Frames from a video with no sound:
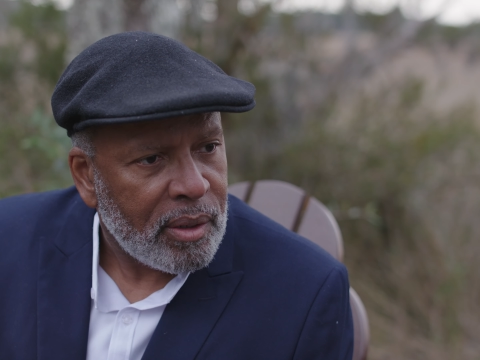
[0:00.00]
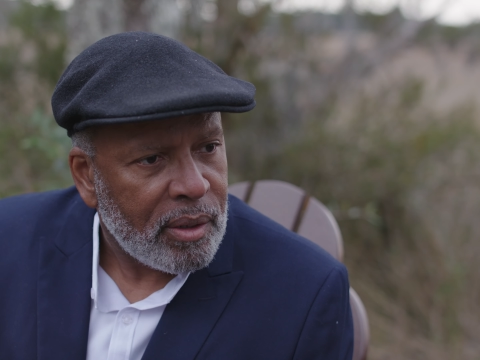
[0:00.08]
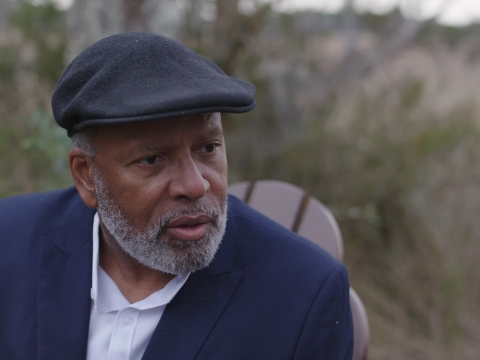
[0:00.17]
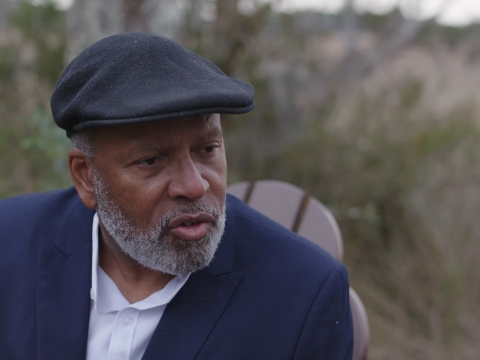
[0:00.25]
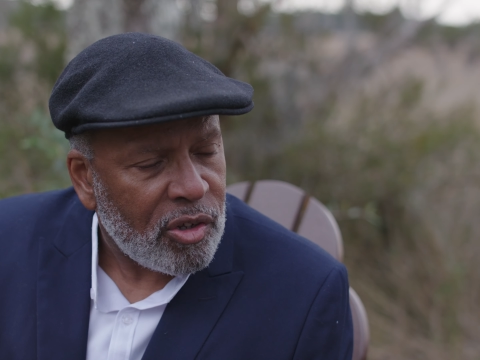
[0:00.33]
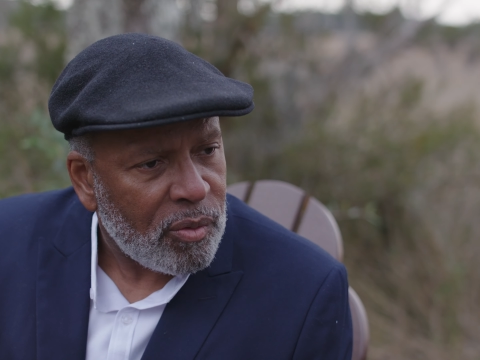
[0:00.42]

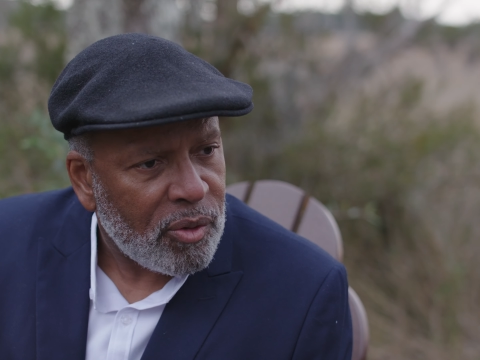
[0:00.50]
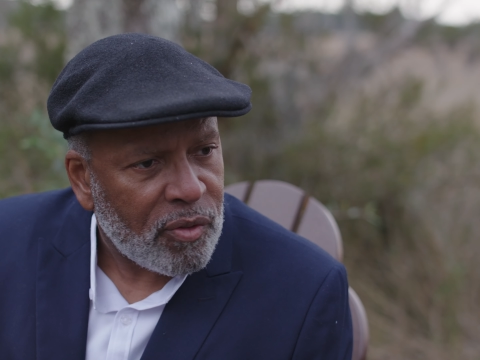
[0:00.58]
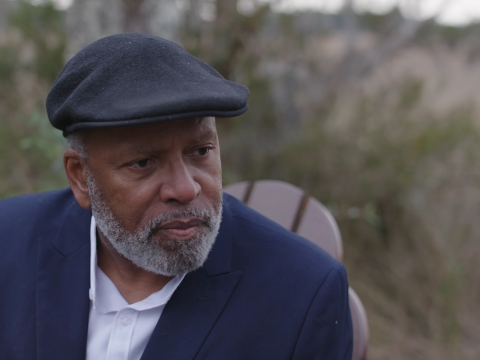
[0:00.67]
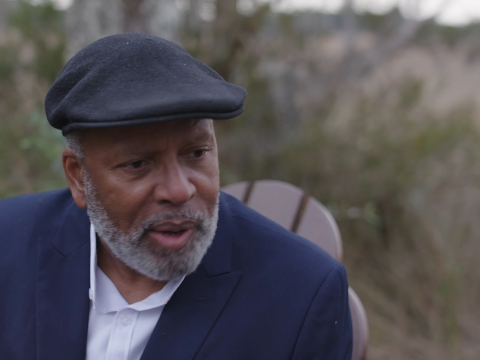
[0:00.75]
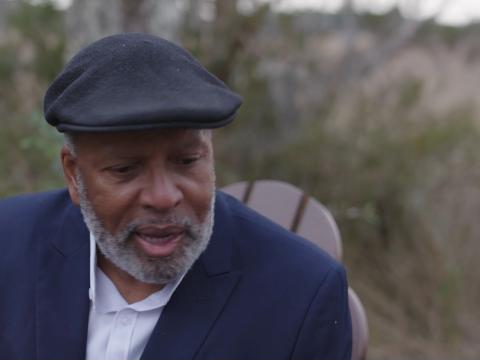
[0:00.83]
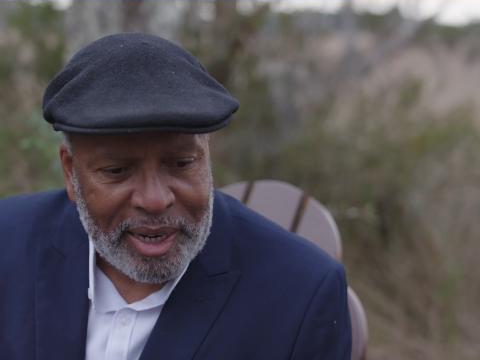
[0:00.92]
She was
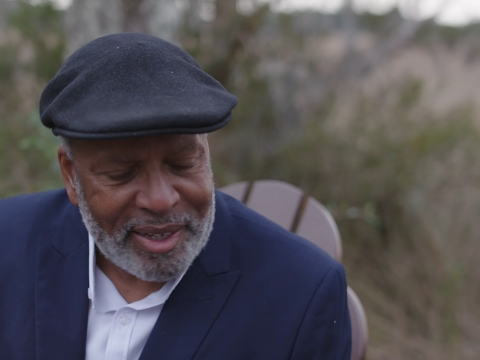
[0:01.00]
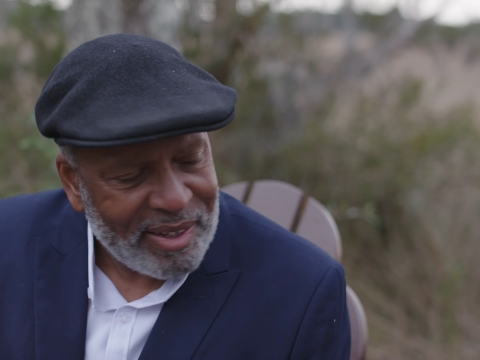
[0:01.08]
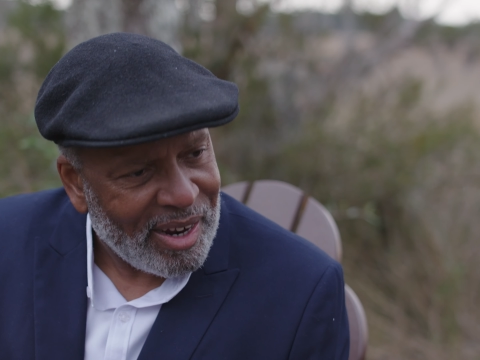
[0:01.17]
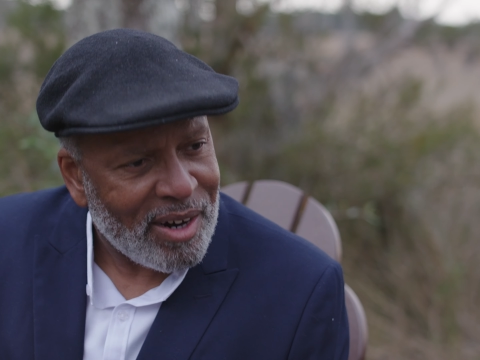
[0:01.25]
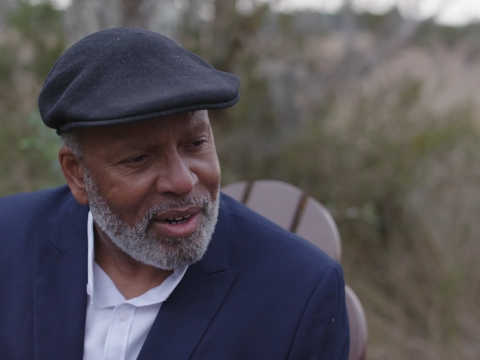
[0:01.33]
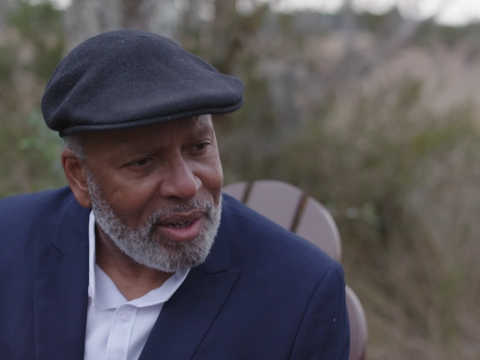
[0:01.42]
my
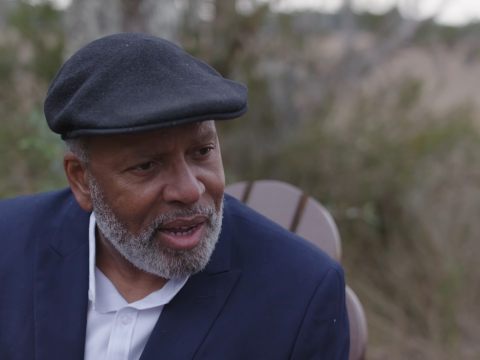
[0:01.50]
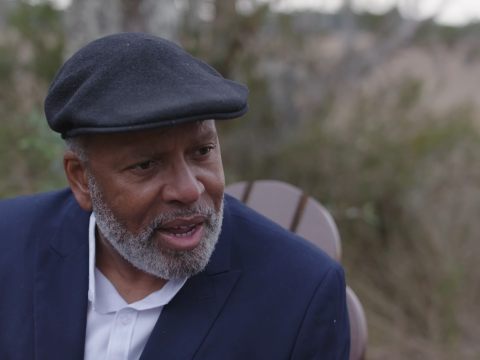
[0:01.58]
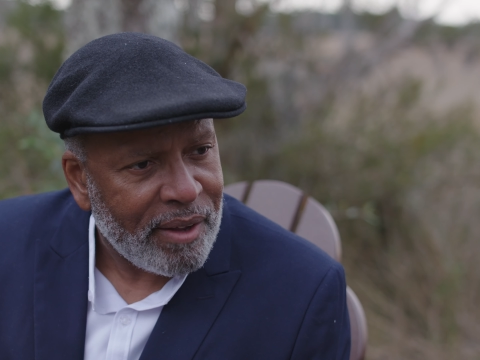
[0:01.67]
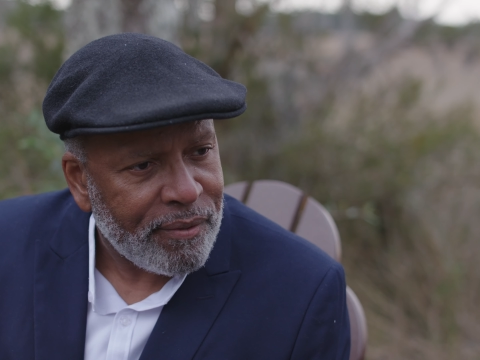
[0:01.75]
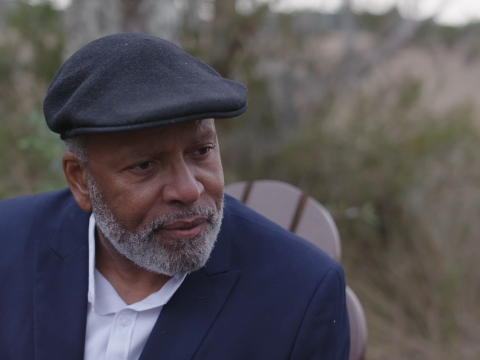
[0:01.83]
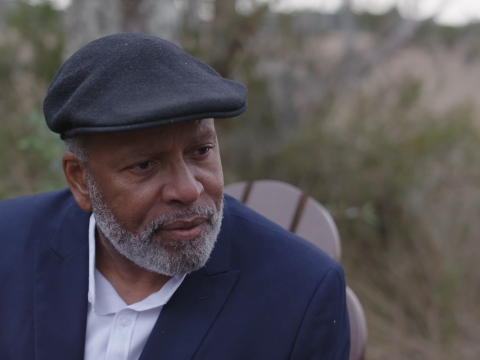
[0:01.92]
entire
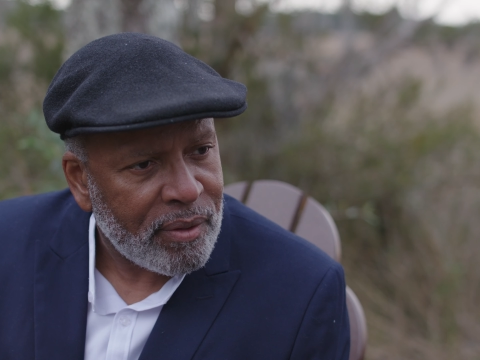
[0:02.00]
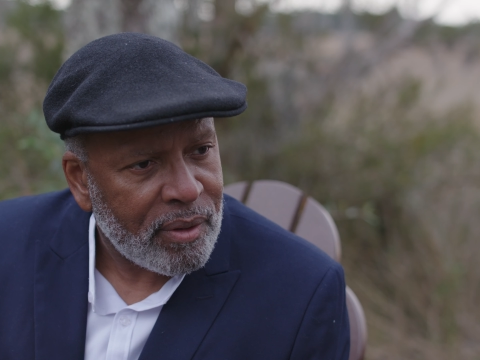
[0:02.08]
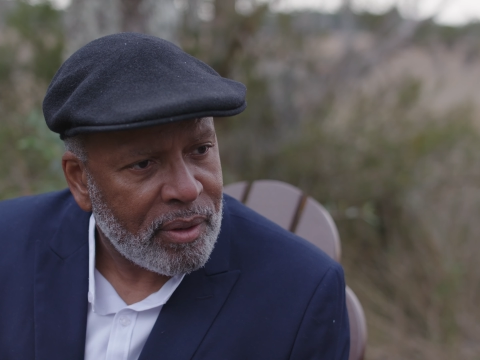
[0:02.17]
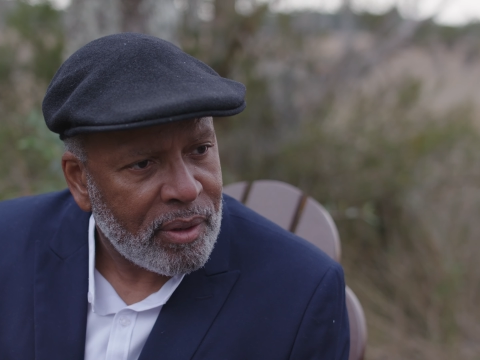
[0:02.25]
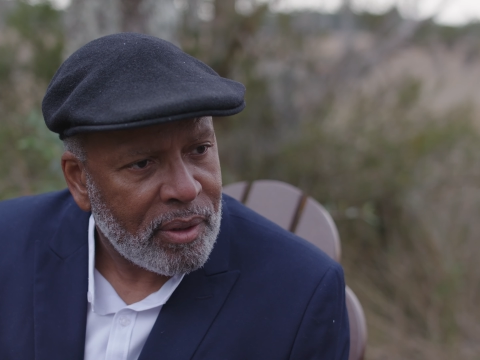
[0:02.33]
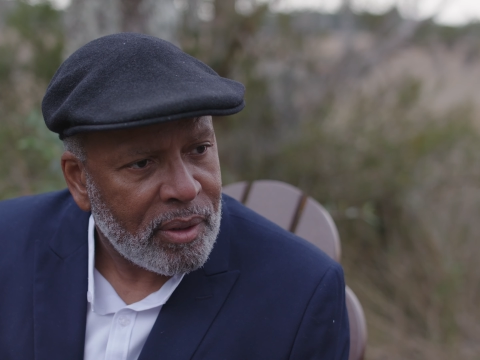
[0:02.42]
life,
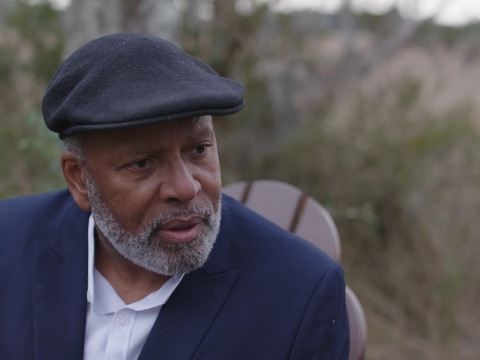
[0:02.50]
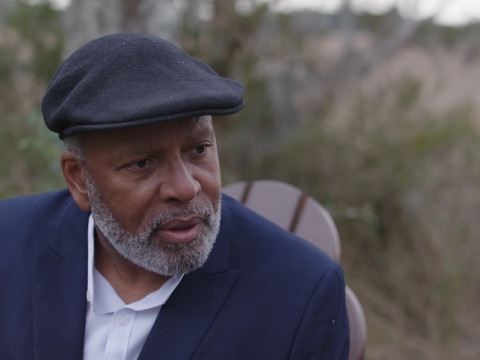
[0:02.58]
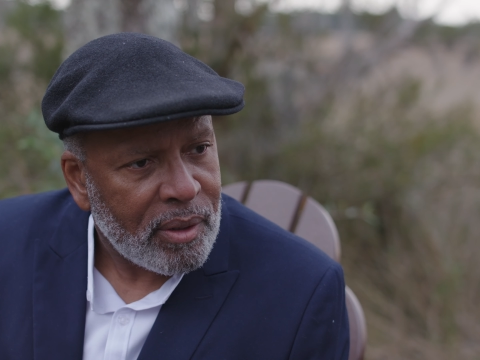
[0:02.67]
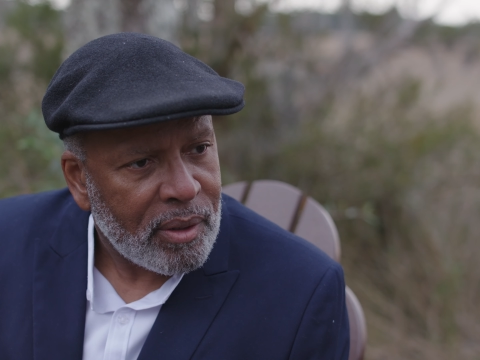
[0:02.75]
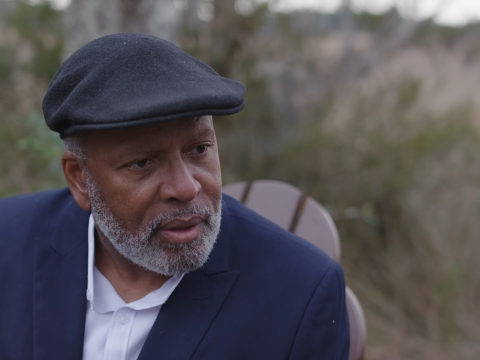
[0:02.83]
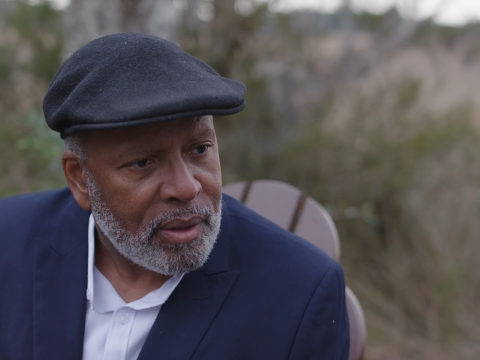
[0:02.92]

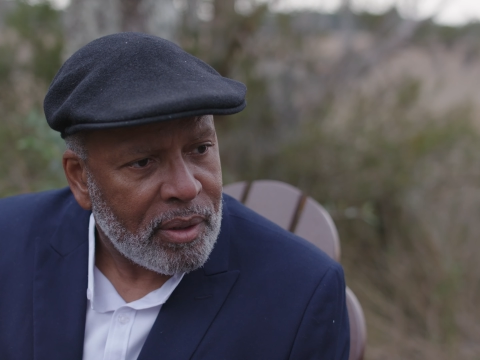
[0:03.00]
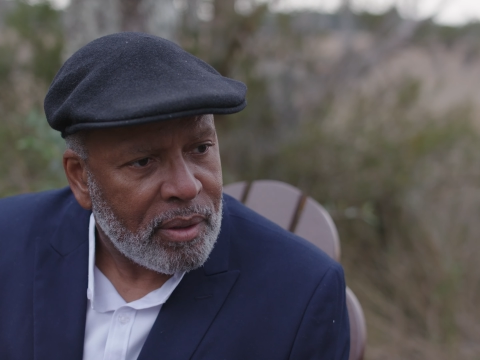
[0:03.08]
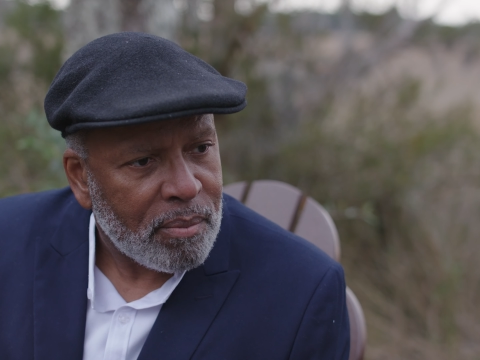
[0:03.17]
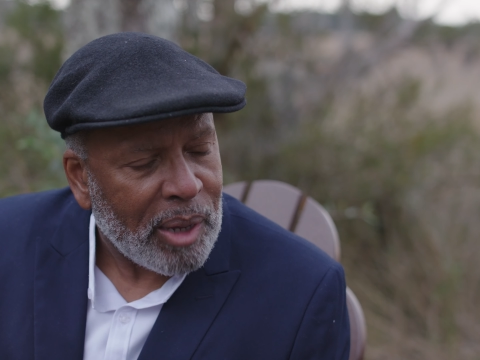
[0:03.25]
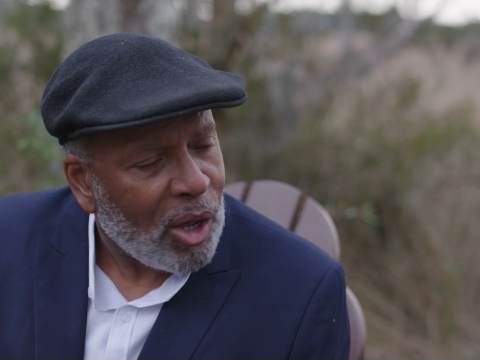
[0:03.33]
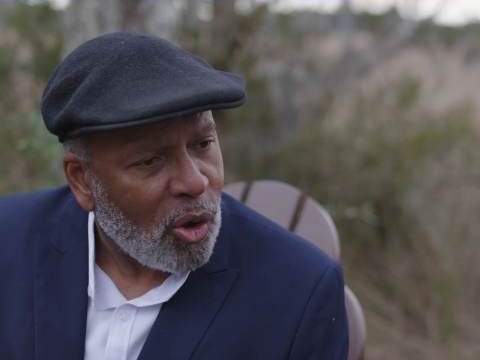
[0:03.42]

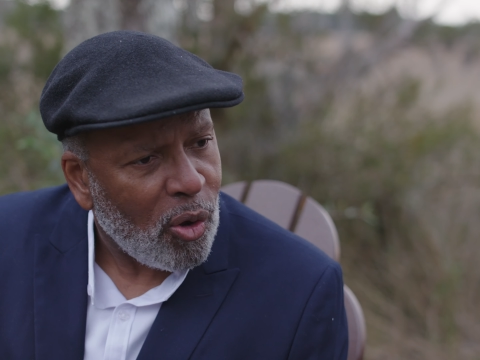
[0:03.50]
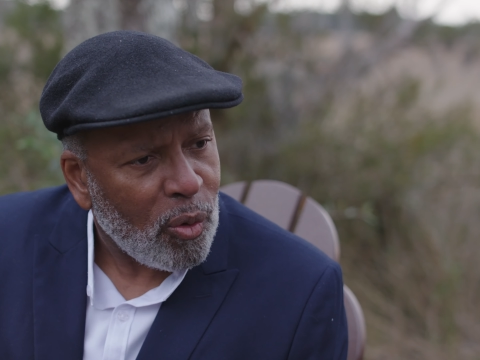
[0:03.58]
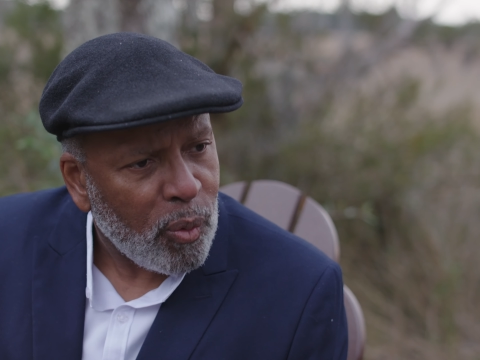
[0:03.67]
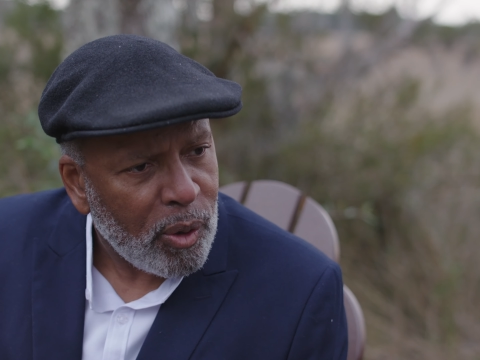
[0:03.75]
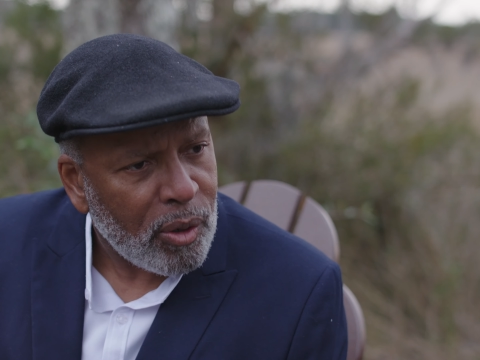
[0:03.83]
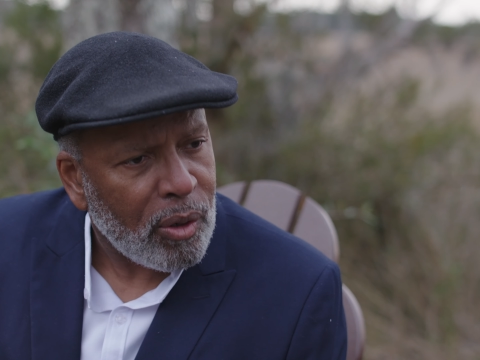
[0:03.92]
my whole
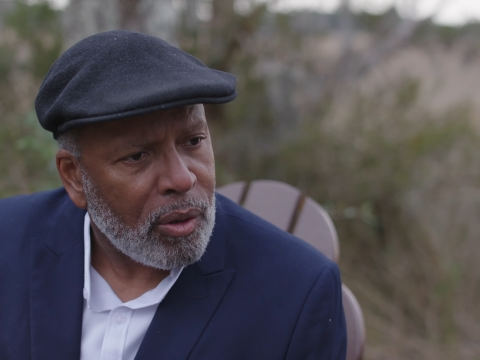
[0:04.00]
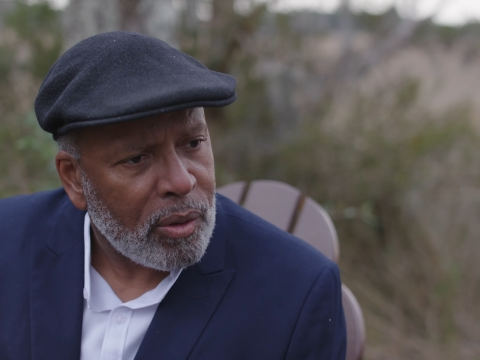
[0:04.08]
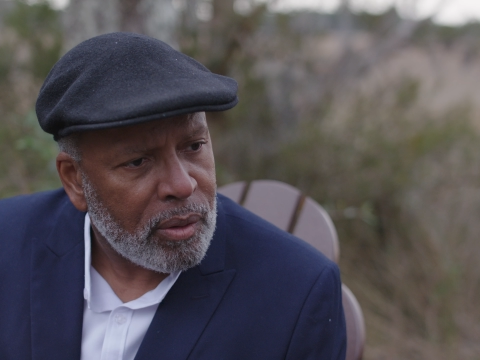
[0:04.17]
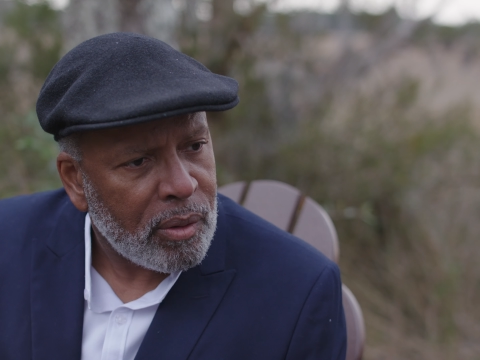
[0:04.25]
world.